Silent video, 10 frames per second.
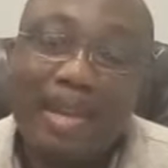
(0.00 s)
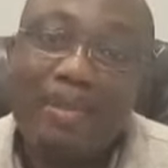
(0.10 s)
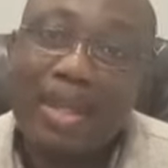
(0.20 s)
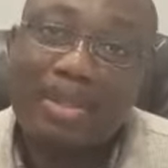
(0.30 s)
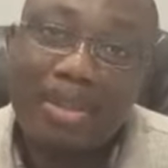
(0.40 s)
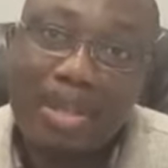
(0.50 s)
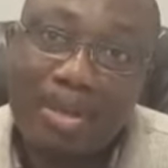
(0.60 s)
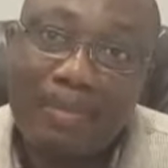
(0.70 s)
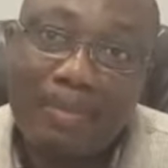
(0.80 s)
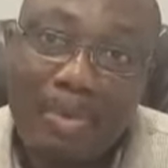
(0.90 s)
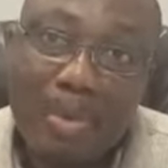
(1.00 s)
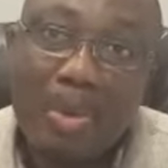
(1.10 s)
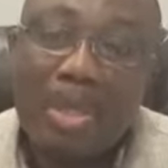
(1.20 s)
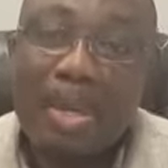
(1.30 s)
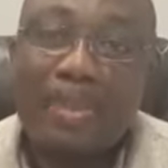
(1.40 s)
We are talking of
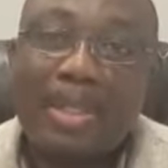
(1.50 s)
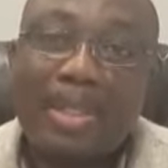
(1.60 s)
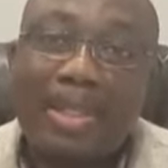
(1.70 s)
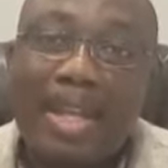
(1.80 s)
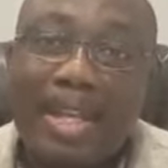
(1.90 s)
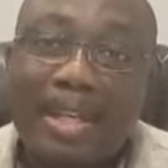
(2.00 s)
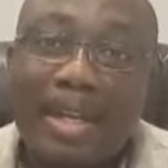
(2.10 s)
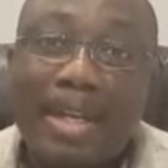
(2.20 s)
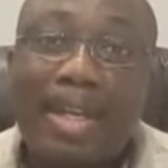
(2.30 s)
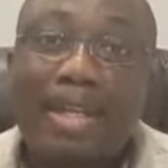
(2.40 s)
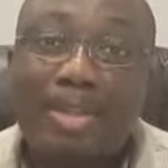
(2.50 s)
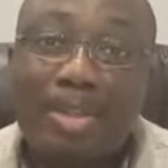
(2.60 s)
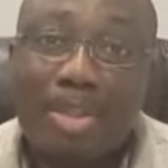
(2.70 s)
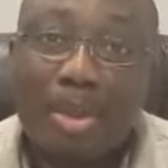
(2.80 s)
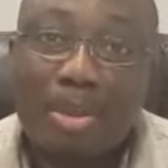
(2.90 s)
no other person than
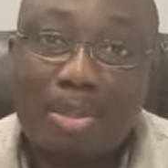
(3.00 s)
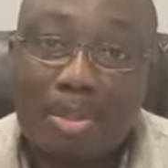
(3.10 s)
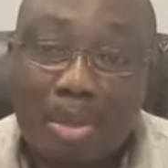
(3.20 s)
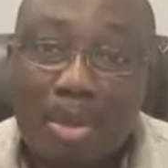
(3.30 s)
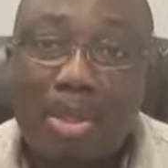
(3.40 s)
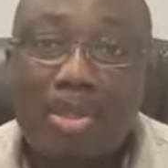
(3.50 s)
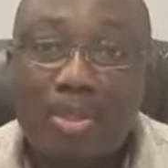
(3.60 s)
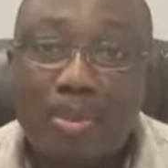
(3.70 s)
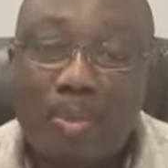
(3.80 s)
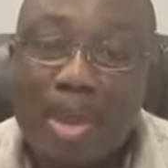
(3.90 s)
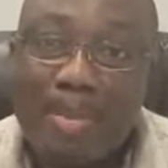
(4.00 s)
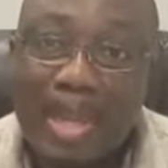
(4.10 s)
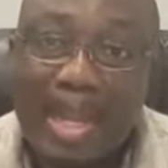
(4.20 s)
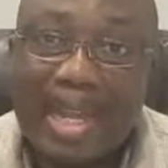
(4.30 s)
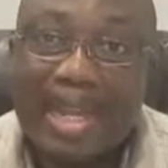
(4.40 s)
Dr.
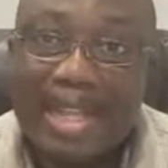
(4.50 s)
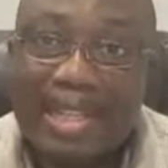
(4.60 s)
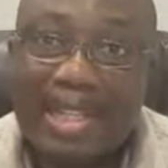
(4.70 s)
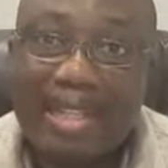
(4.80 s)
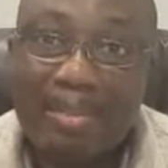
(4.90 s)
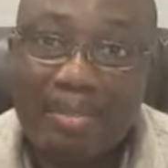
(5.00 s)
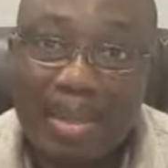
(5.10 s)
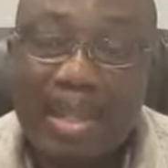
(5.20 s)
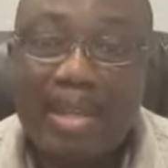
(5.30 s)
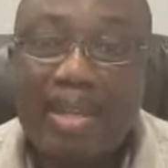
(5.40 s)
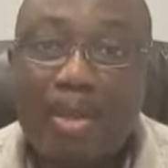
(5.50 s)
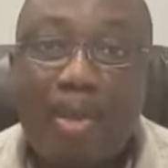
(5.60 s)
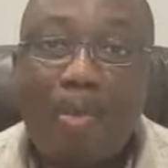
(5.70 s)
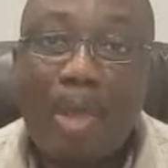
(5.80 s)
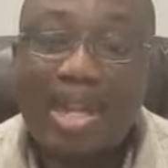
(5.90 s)
Chukwuemeka Ezeife
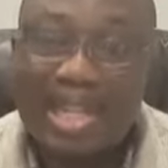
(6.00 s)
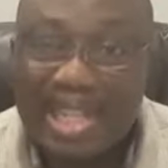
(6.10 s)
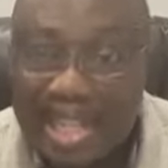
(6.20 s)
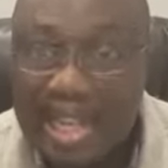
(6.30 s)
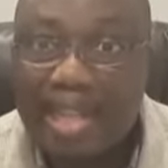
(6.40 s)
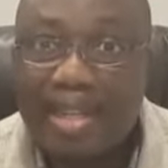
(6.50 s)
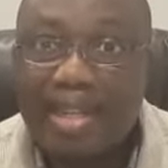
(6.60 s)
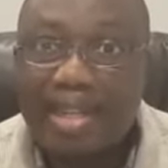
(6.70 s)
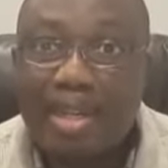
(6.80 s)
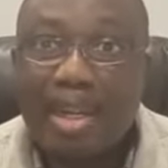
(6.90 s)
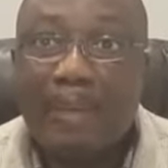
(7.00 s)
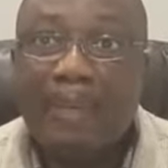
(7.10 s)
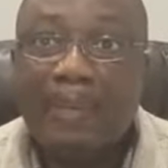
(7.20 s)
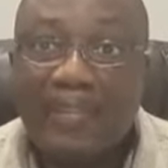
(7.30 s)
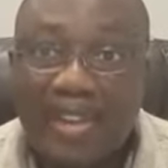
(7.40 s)
Okwadike, the
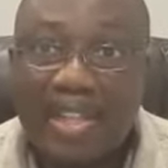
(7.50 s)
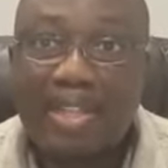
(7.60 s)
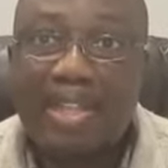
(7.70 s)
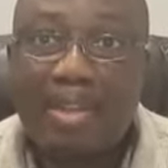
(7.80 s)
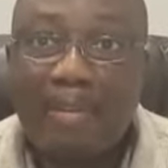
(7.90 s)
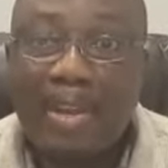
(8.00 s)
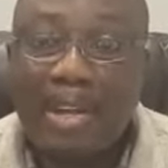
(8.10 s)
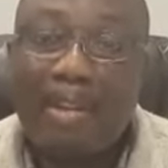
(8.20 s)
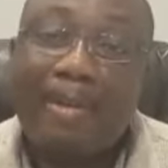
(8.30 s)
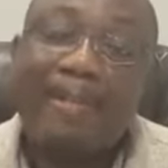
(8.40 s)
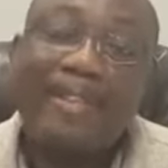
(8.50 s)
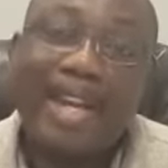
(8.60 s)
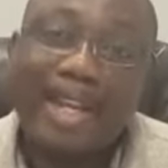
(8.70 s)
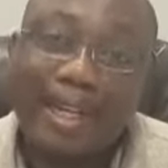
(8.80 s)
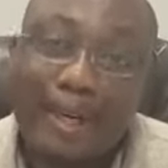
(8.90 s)
first governor of
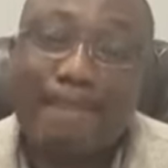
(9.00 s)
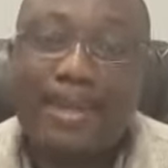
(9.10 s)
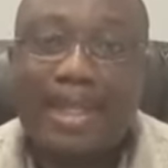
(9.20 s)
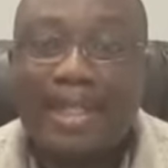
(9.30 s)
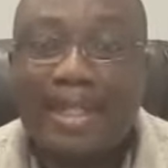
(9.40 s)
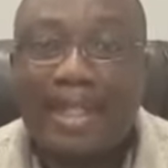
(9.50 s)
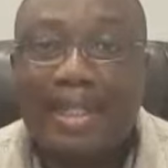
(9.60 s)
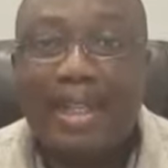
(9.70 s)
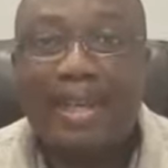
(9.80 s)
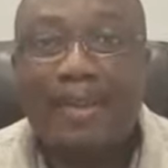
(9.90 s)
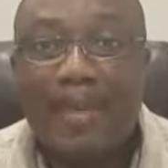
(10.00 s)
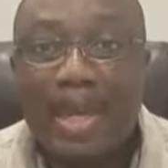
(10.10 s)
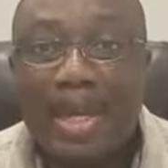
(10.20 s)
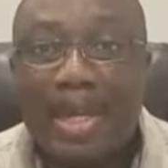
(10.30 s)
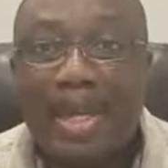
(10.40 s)
Anambra State
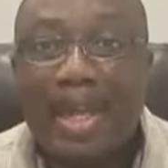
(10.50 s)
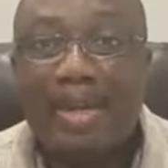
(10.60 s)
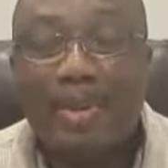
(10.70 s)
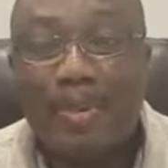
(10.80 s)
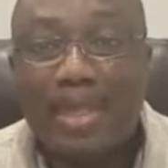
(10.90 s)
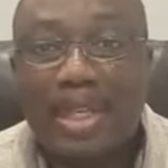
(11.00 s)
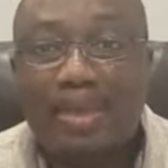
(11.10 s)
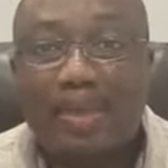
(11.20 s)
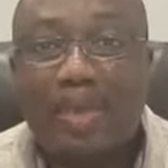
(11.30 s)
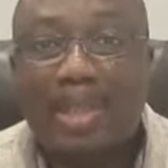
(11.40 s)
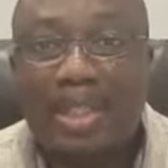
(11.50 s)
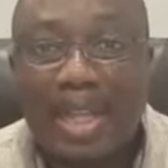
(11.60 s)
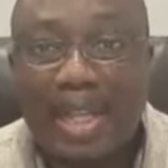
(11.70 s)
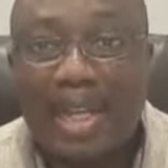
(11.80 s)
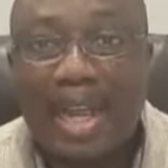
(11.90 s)
when Enugu State was
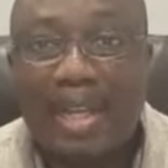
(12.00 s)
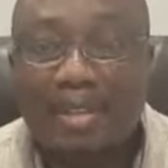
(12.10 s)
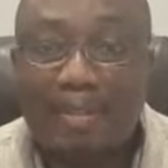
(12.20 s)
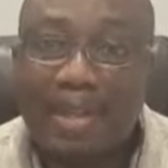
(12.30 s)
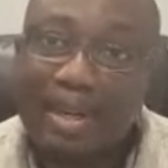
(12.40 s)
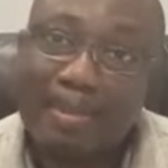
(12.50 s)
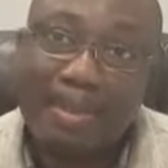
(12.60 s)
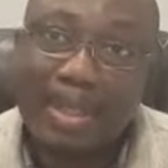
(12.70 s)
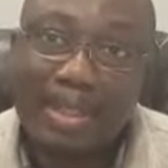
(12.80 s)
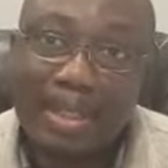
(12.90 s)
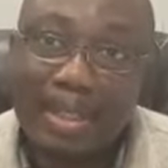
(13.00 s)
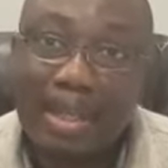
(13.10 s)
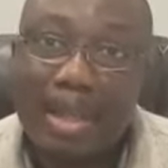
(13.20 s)
taken out of Anambra State.